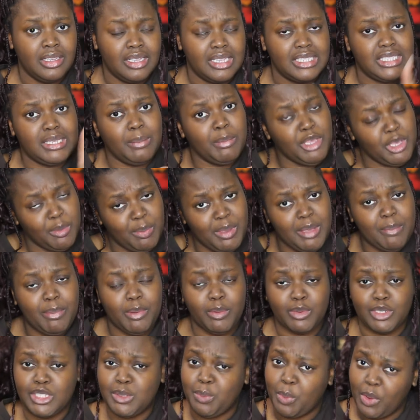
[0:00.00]
some of you people
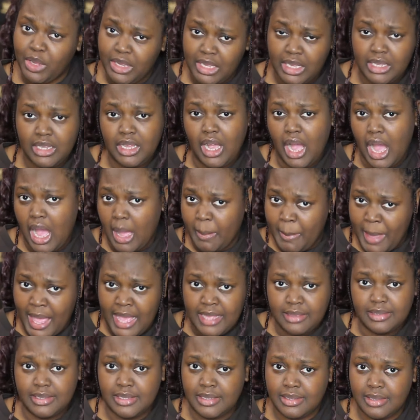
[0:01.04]
were spoiling in the
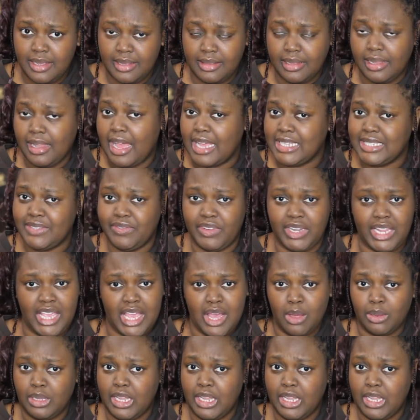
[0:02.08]
comments in the last video.